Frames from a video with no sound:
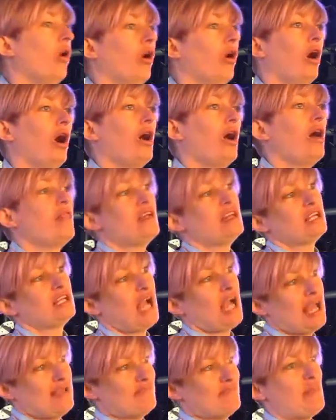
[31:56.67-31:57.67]
and then I
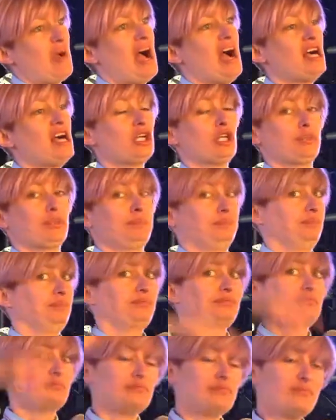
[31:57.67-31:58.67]
came back,
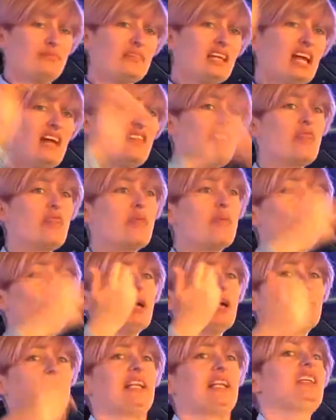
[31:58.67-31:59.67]
and then the
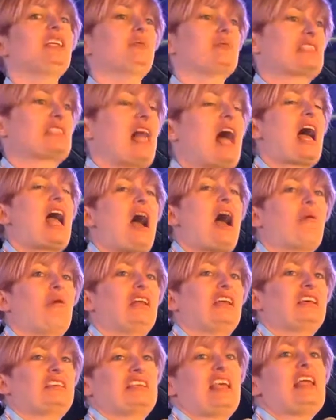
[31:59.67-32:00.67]
pipe cleaner was like, want
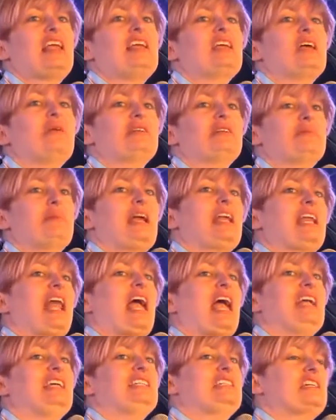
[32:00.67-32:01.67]
to see you, it's been
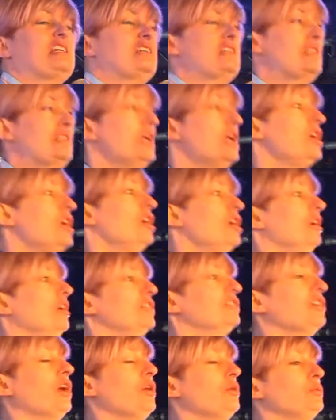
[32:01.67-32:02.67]
ages.
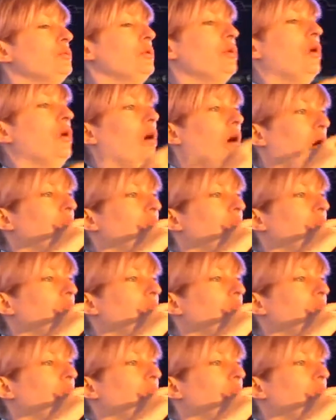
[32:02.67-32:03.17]
So I was